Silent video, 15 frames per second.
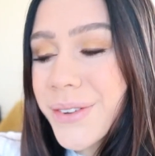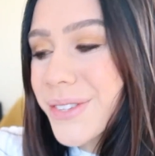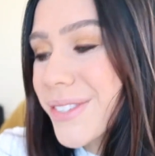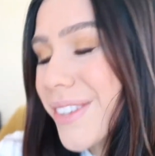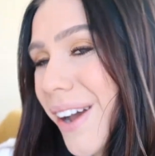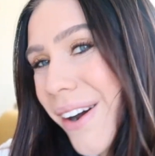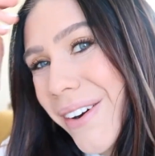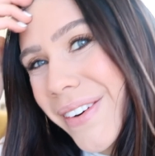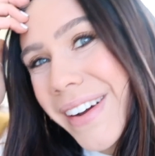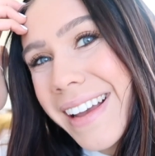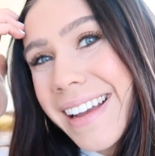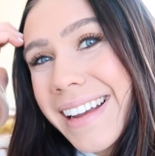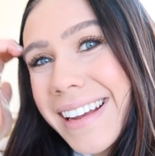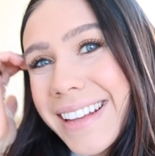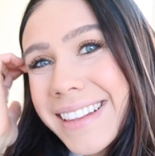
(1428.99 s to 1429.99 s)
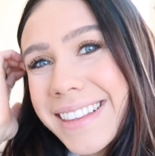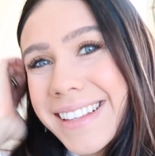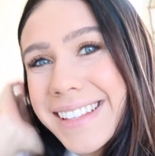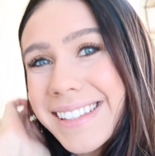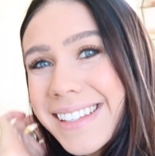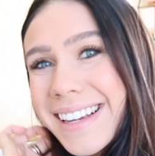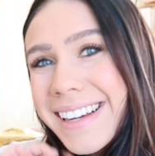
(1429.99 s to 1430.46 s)
So
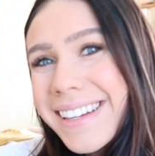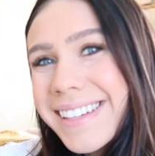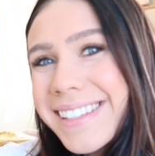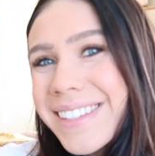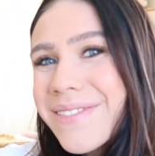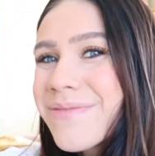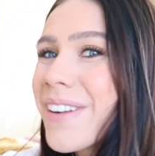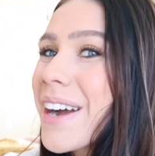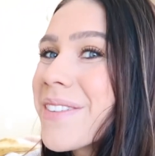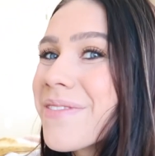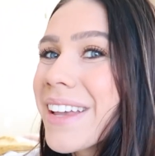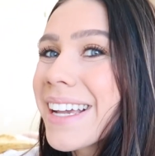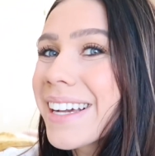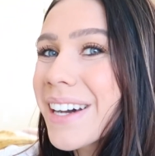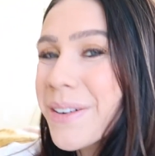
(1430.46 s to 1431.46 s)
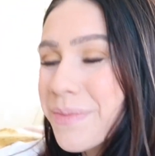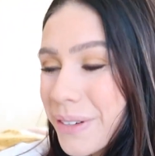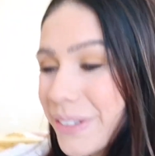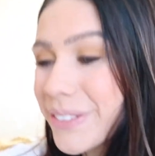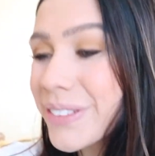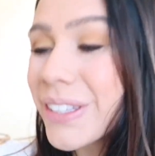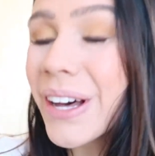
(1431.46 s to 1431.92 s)
this is my makeup
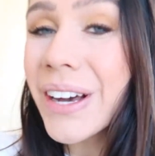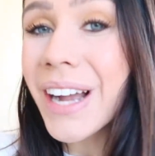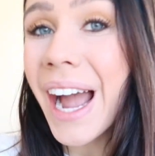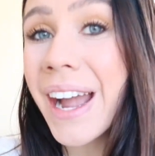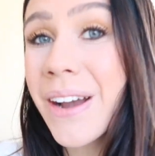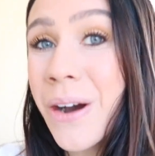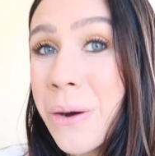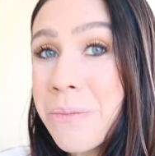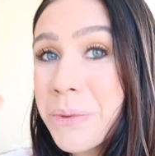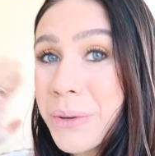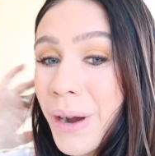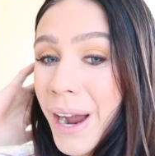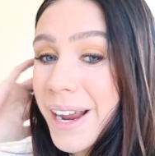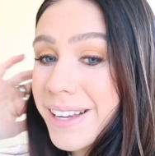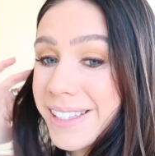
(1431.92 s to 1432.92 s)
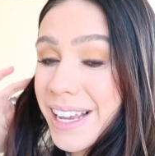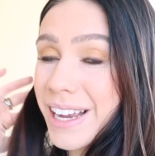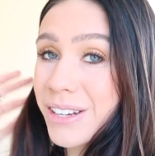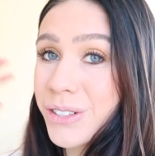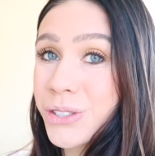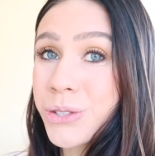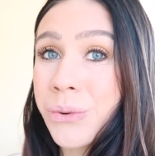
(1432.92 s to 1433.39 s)
look. I hope you guys
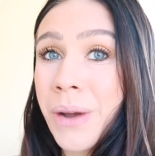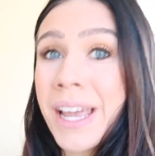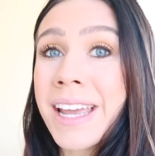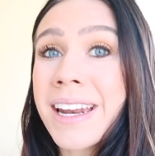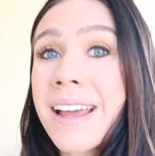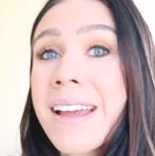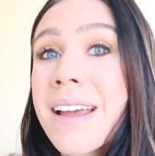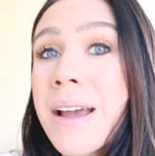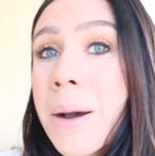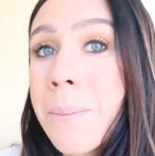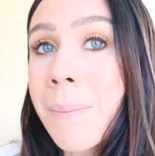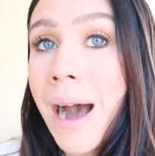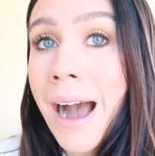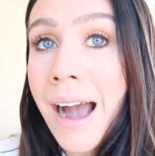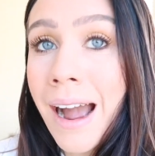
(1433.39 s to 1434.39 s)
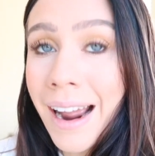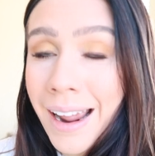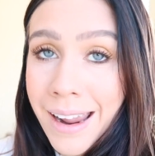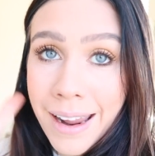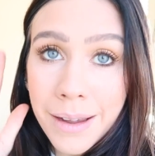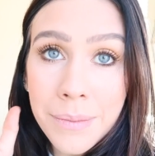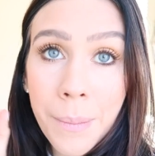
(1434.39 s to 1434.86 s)
enjoyed
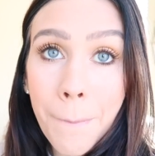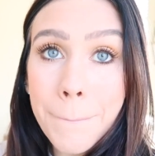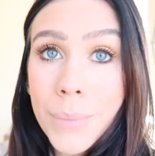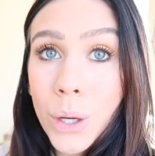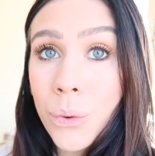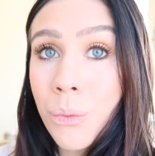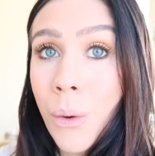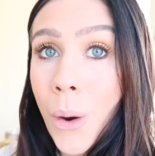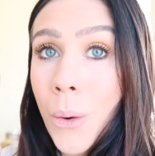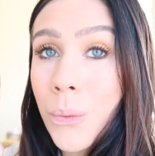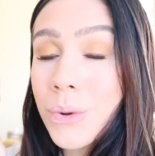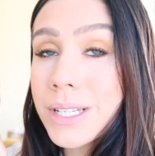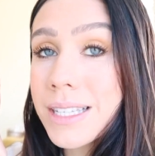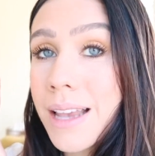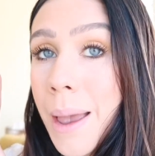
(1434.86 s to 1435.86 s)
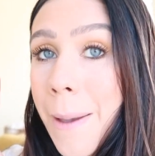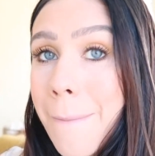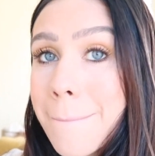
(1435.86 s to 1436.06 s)
my quote.